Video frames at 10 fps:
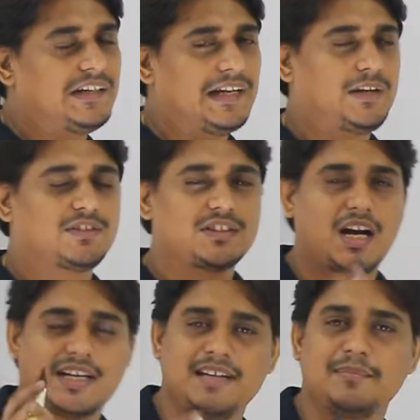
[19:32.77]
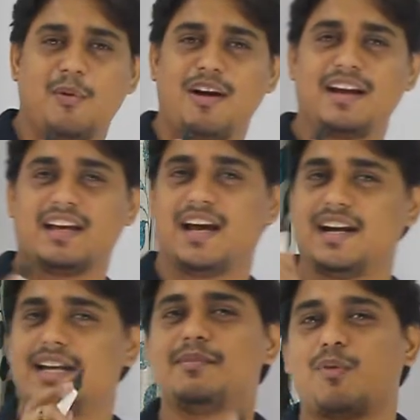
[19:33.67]
that if starting point and
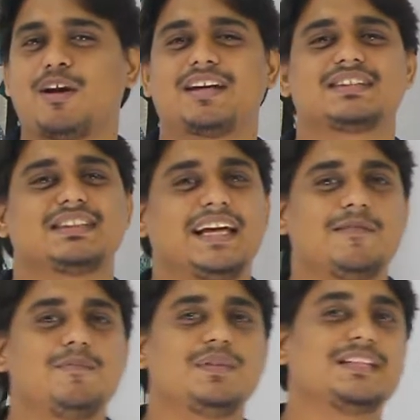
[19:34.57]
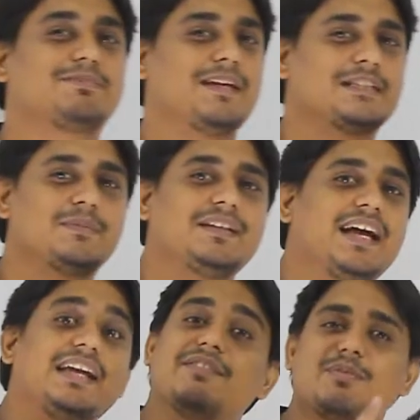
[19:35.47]
ending point are same, displacement
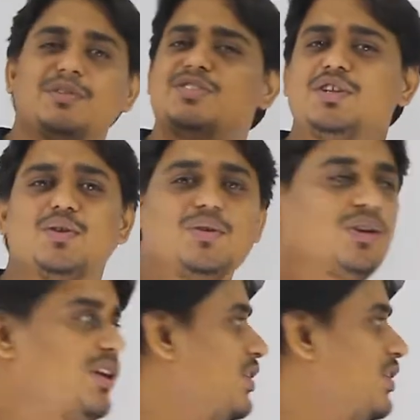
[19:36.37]
can even be 0.